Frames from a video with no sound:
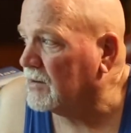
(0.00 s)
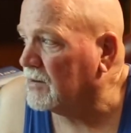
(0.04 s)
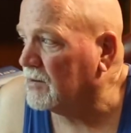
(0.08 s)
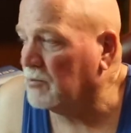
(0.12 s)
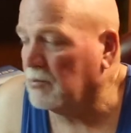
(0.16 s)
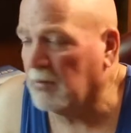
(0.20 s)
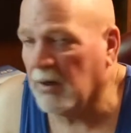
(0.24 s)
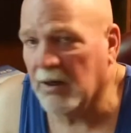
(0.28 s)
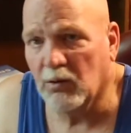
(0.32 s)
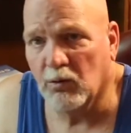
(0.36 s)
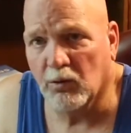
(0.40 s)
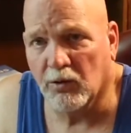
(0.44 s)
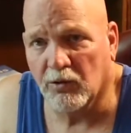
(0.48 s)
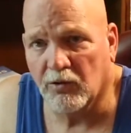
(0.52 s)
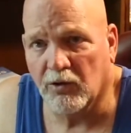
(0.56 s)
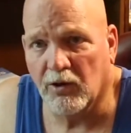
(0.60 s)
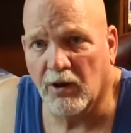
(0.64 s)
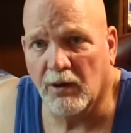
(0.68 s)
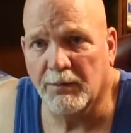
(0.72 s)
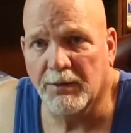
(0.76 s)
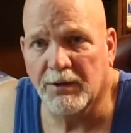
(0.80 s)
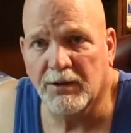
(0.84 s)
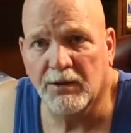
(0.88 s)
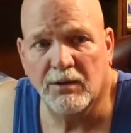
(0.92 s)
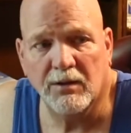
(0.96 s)
Big ones
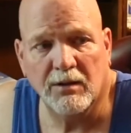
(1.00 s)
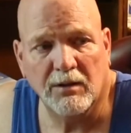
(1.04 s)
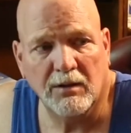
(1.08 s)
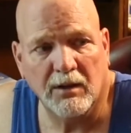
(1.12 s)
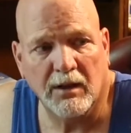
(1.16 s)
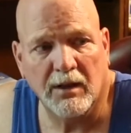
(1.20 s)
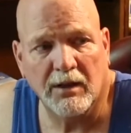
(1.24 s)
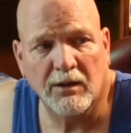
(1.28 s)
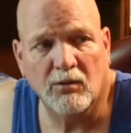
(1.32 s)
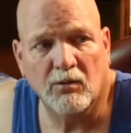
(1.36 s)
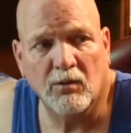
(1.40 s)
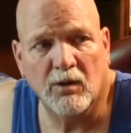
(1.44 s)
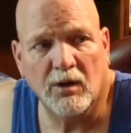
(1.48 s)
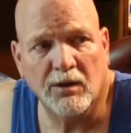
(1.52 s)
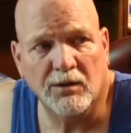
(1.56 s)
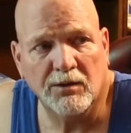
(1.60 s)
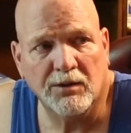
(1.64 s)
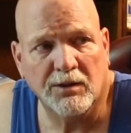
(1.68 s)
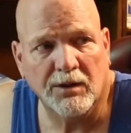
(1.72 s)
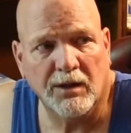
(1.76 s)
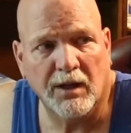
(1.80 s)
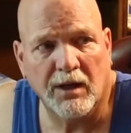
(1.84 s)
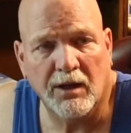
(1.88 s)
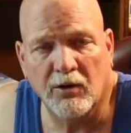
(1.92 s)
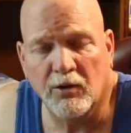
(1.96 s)
coming later on
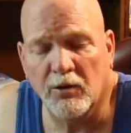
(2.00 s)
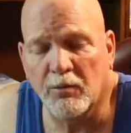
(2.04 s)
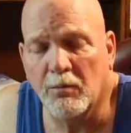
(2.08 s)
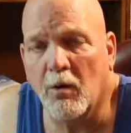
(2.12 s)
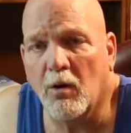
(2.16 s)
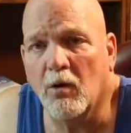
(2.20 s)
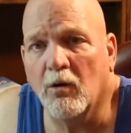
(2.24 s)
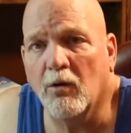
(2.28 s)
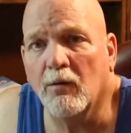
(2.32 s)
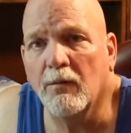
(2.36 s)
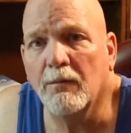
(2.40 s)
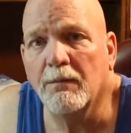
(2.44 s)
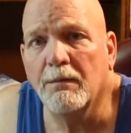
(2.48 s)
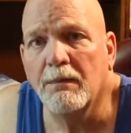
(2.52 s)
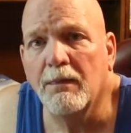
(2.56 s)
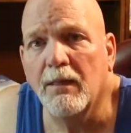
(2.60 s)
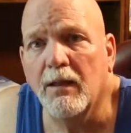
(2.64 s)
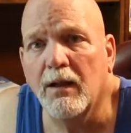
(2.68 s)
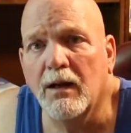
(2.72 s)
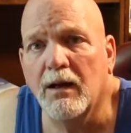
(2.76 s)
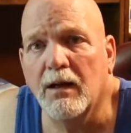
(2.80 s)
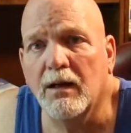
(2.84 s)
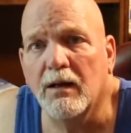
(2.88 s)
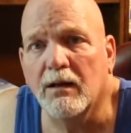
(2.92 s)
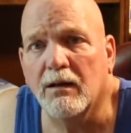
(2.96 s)
today or tomorrow.
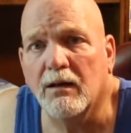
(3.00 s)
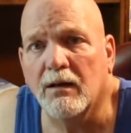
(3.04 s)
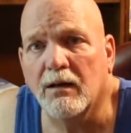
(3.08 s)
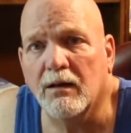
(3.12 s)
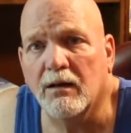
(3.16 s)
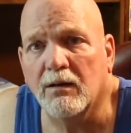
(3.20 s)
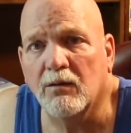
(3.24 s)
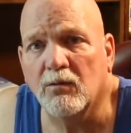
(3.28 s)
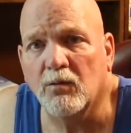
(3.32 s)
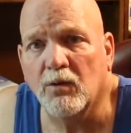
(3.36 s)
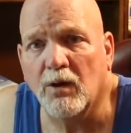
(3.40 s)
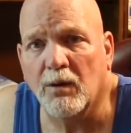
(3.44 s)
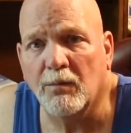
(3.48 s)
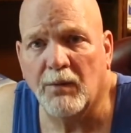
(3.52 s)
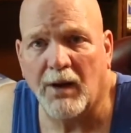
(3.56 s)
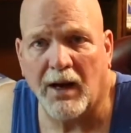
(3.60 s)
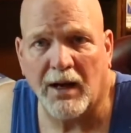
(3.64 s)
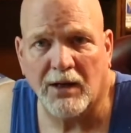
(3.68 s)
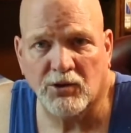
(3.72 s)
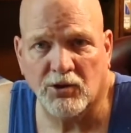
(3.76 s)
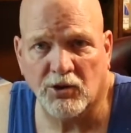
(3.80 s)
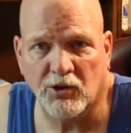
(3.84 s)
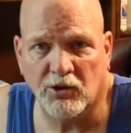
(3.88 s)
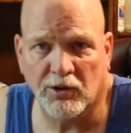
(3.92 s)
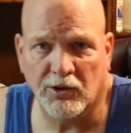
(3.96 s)
Well, I'm
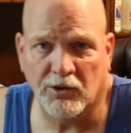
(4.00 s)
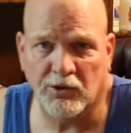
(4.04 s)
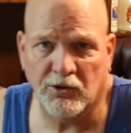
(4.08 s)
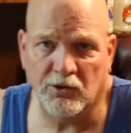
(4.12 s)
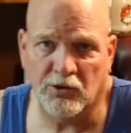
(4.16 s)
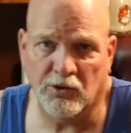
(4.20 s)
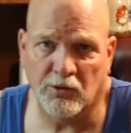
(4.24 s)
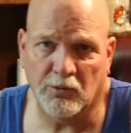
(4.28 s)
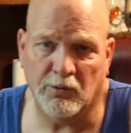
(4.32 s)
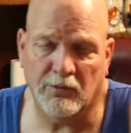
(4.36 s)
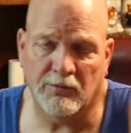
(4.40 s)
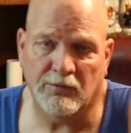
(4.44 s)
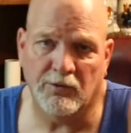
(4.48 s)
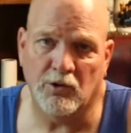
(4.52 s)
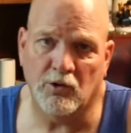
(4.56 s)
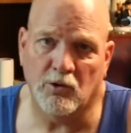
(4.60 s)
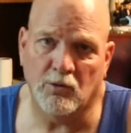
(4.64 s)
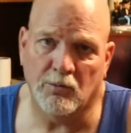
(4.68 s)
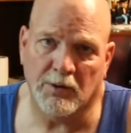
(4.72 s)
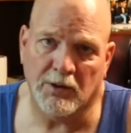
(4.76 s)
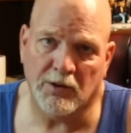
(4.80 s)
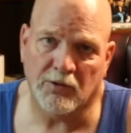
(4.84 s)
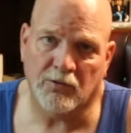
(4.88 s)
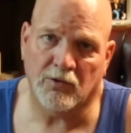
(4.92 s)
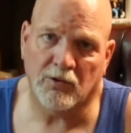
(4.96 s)
actually going to do the review,
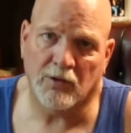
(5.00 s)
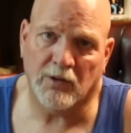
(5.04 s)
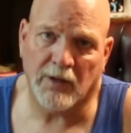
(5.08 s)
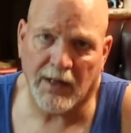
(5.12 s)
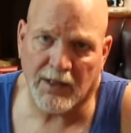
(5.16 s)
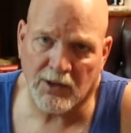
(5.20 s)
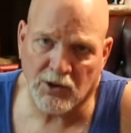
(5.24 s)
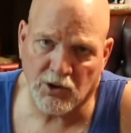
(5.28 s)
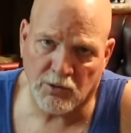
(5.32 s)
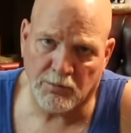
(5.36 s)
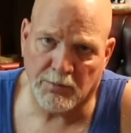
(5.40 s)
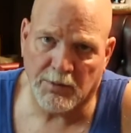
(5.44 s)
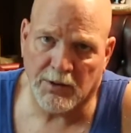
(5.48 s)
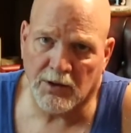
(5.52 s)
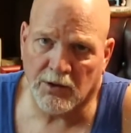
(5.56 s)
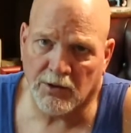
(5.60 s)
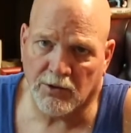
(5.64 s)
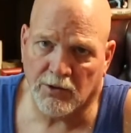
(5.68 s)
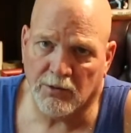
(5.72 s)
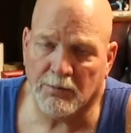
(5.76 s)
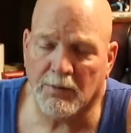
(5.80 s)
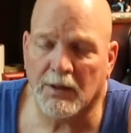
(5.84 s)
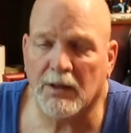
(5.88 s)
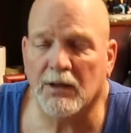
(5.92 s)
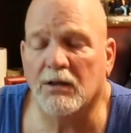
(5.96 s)
but it's going to actually be
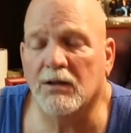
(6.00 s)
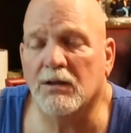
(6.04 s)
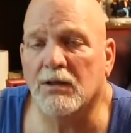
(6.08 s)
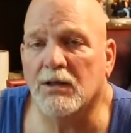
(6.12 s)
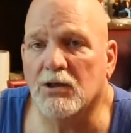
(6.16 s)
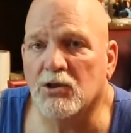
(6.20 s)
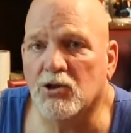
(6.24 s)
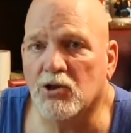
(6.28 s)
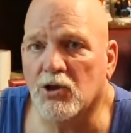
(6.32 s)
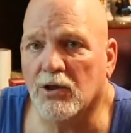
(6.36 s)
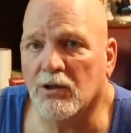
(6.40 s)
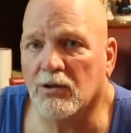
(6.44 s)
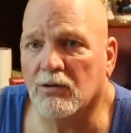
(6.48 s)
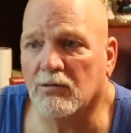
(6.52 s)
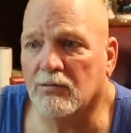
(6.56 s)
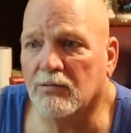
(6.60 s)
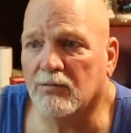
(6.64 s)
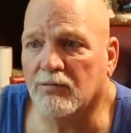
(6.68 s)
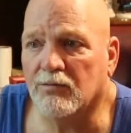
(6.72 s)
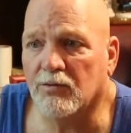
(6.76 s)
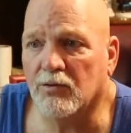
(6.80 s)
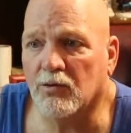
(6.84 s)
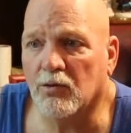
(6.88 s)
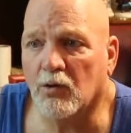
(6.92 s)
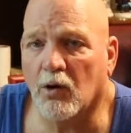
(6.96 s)
under my hunting channel
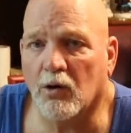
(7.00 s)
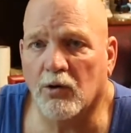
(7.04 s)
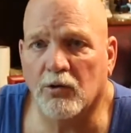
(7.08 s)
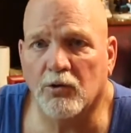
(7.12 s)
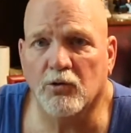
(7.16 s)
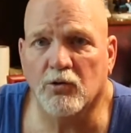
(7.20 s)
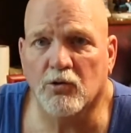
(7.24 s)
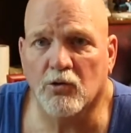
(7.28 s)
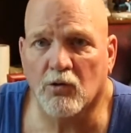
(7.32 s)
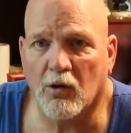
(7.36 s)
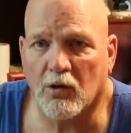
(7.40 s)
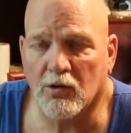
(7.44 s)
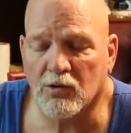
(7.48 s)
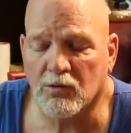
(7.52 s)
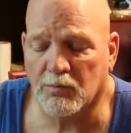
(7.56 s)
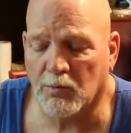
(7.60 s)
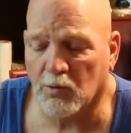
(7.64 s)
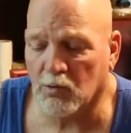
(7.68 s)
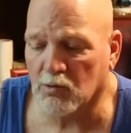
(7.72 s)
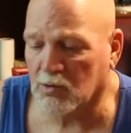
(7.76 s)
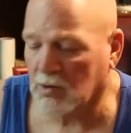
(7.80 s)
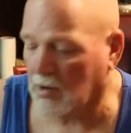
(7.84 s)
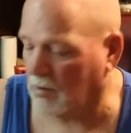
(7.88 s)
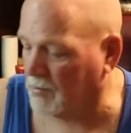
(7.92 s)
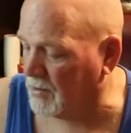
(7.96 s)
for our new
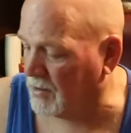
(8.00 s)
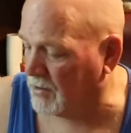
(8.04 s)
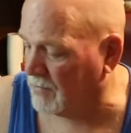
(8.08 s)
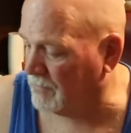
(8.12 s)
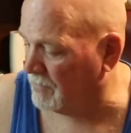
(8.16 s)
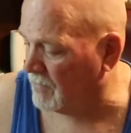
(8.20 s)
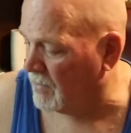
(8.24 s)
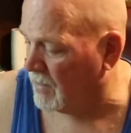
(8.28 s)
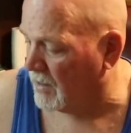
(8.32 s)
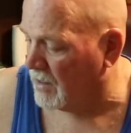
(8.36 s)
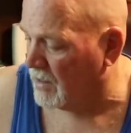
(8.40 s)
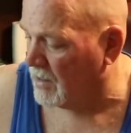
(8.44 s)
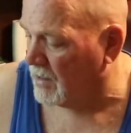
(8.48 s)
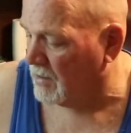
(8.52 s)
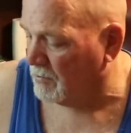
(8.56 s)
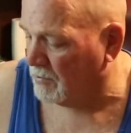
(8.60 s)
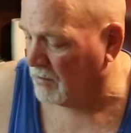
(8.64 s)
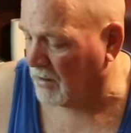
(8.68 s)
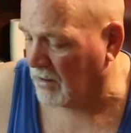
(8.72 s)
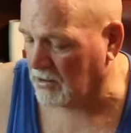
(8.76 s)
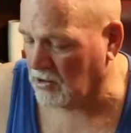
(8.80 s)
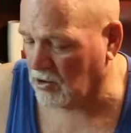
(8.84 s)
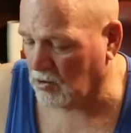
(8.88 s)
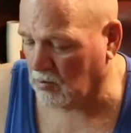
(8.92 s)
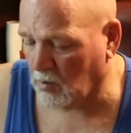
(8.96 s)
crossbows coming in.
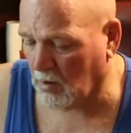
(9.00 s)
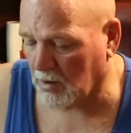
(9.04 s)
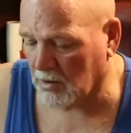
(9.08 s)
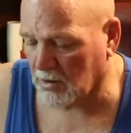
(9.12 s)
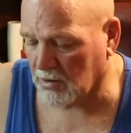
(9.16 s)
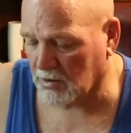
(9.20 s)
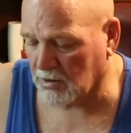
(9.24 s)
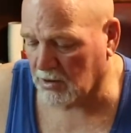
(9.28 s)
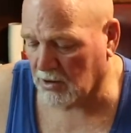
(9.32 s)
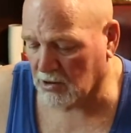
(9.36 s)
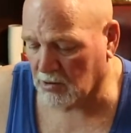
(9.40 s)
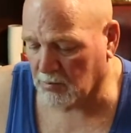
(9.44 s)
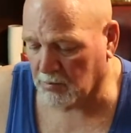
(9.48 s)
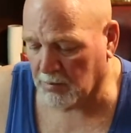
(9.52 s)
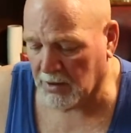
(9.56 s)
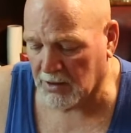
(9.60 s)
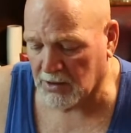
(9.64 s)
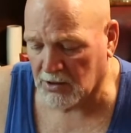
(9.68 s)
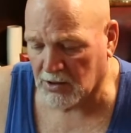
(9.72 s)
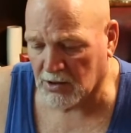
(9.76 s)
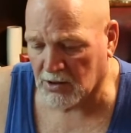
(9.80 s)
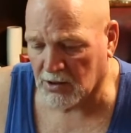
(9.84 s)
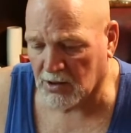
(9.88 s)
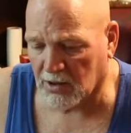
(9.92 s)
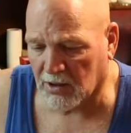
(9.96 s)
But I just wanted to touch
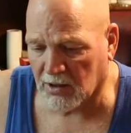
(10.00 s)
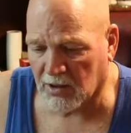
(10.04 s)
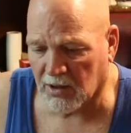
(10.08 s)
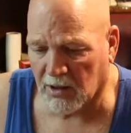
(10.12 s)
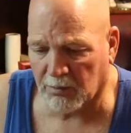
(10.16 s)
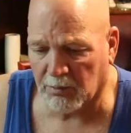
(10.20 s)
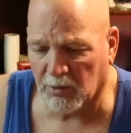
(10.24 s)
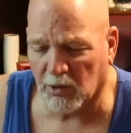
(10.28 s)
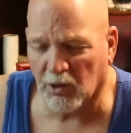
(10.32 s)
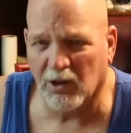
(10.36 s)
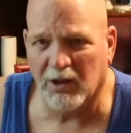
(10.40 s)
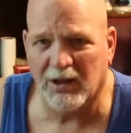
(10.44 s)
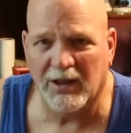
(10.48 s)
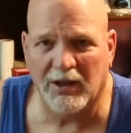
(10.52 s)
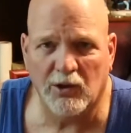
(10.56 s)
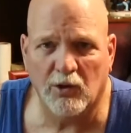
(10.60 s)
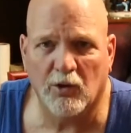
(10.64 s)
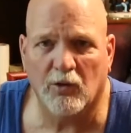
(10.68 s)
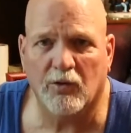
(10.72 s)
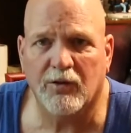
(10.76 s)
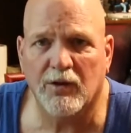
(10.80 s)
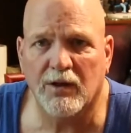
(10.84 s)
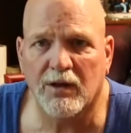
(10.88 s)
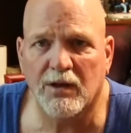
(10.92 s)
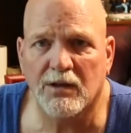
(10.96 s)
bases on a couple little
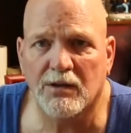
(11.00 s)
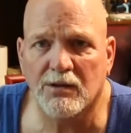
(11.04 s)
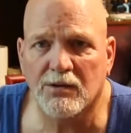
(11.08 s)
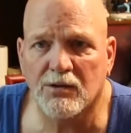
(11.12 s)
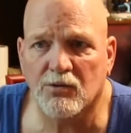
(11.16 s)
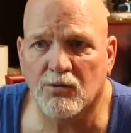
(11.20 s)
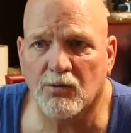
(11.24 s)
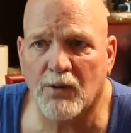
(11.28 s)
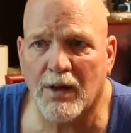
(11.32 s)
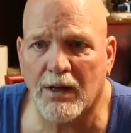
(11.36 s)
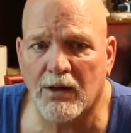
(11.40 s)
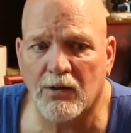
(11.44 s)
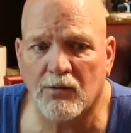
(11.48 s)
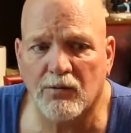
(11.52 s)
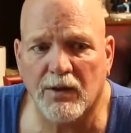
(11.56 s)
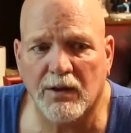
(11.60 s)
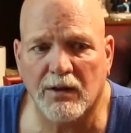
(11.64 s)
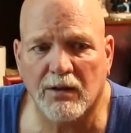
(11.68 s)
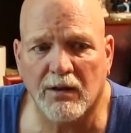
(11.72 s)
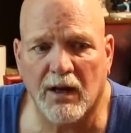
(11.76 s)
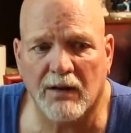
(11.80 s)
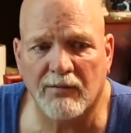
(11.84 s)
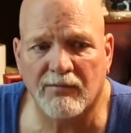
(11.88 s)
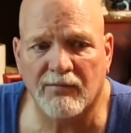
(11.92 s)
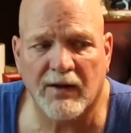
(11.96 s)
things around
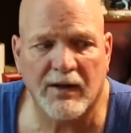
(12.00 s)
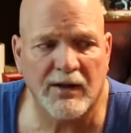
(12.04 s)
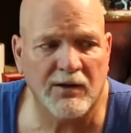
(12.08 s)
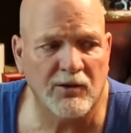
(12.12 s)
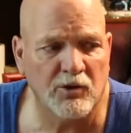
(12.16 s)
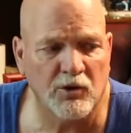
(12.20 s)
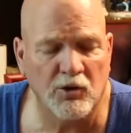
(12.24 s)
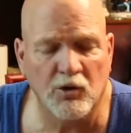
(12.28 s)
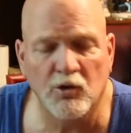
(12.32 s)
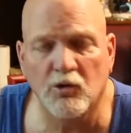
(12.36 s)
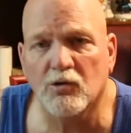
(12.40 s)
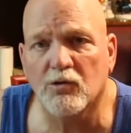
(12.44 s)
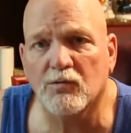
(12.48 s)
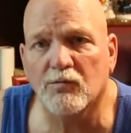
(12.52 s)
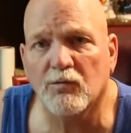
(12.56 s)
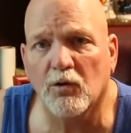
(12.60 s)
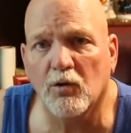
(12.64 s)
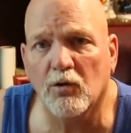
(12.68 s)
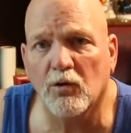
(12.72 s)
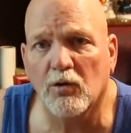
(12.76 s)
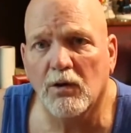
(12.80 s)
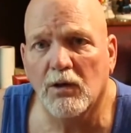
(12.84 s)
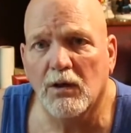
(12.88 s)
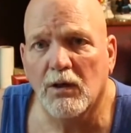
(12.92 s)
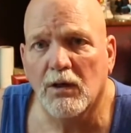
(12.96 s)
that I find
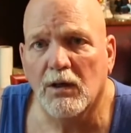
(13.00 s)
useful.